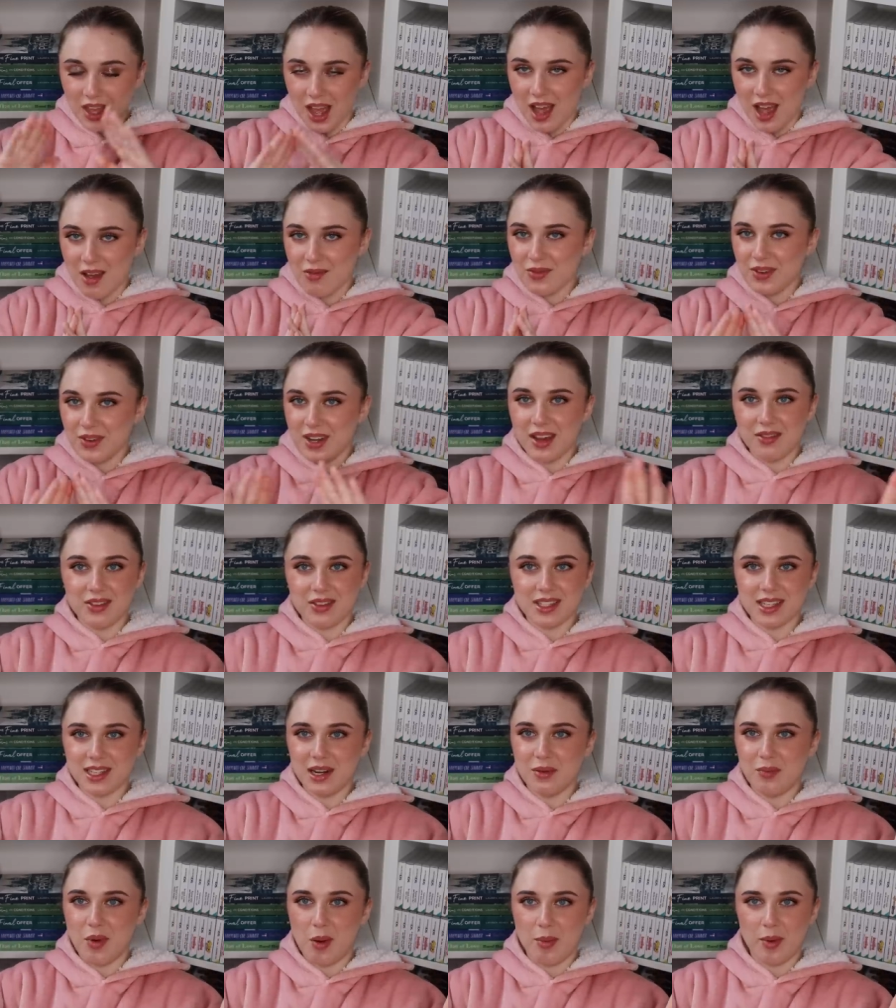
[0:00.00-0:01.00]
I've never
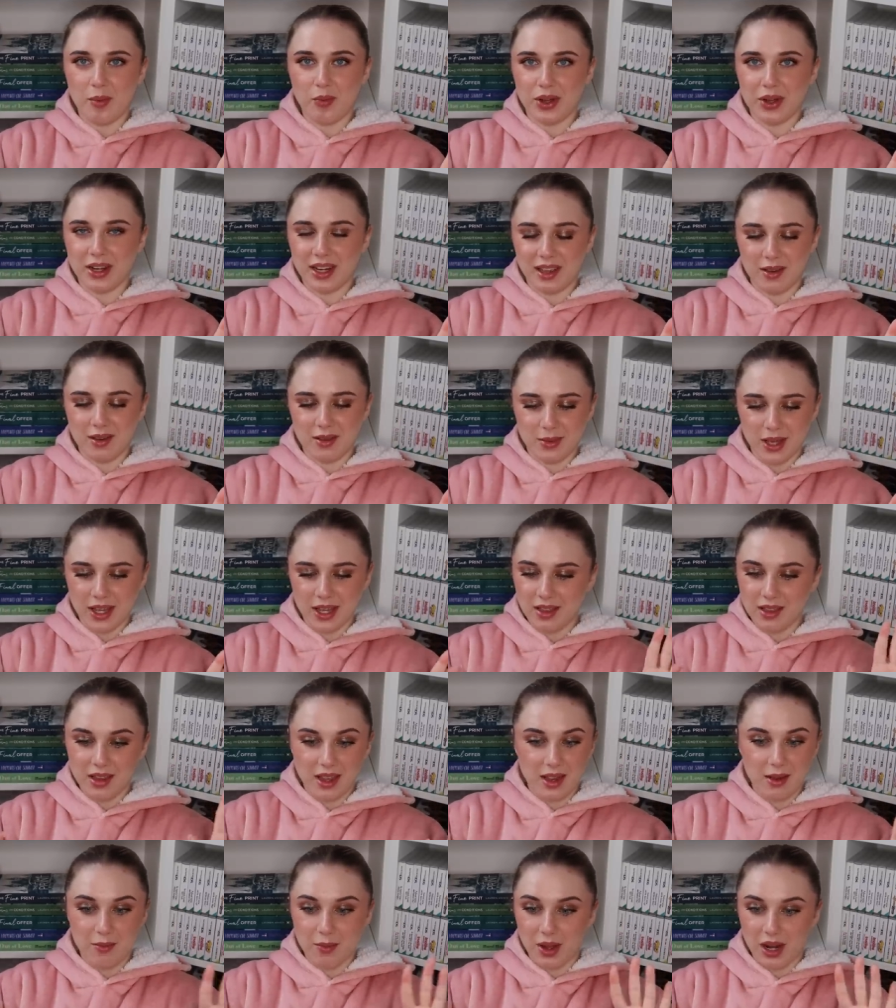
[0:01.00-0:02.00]
seen a pop-up wedding in, in,
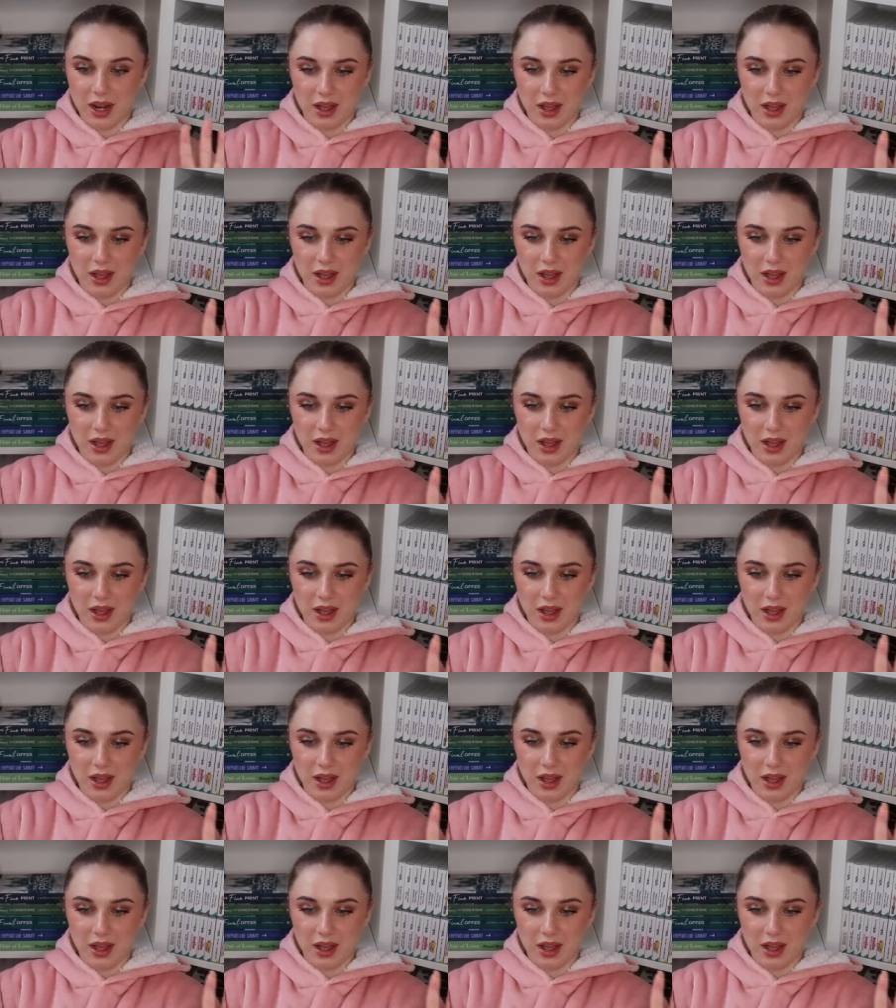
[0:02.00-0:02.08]
in, my